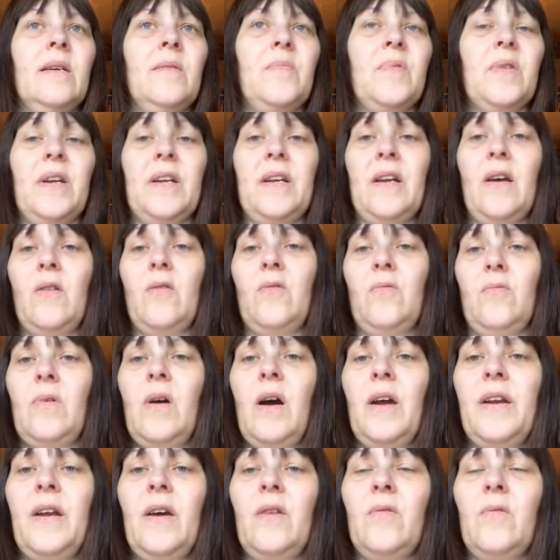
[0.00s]
but I know
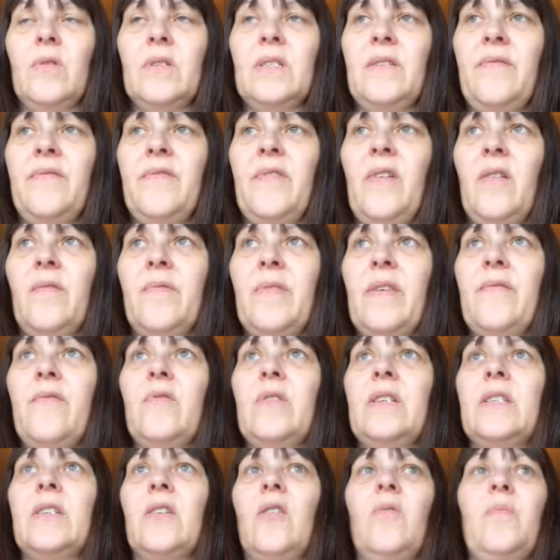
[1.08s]
I know what's involved. They've
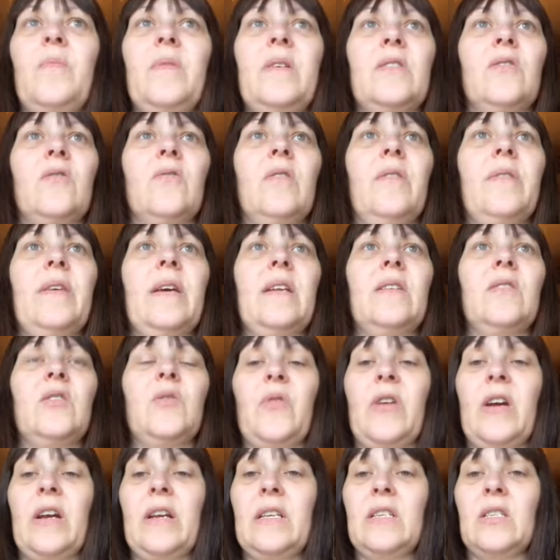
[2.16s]
already told me it's not like they're going to
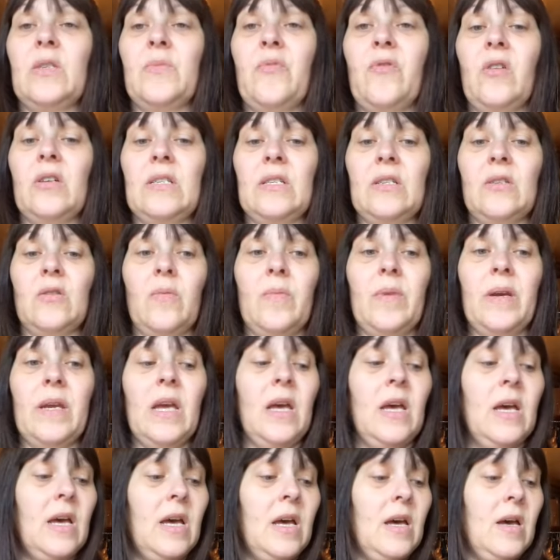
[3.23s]
spring any surprises on me.
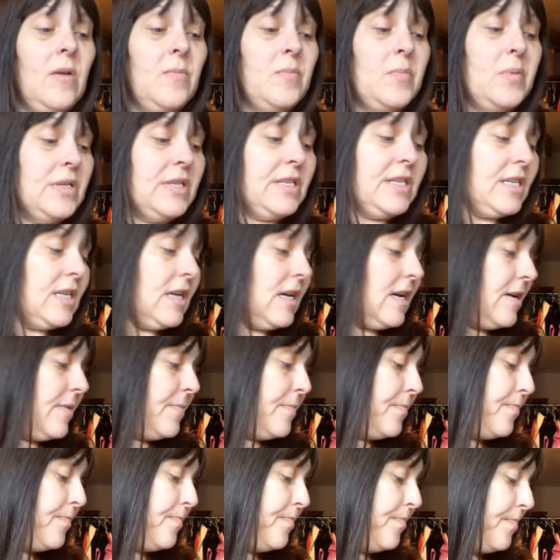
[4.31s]
But
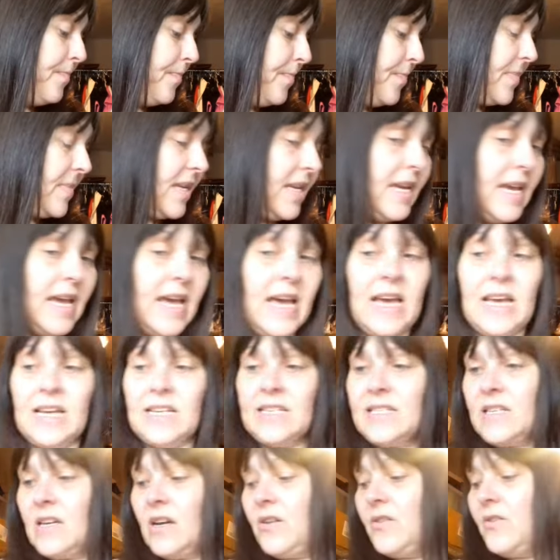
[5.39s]
um, yeah,
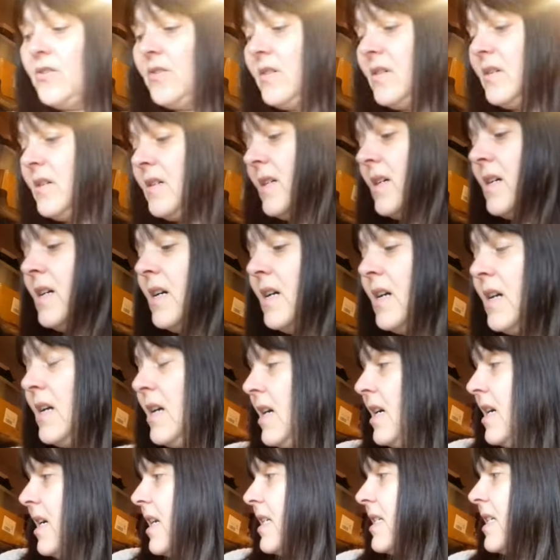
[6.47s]
so
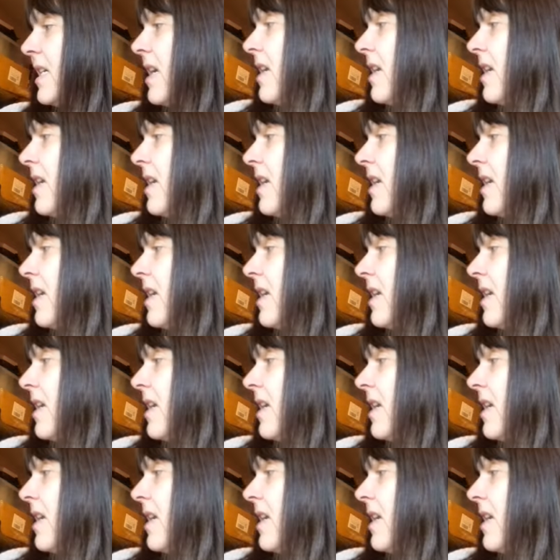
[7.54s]
I don't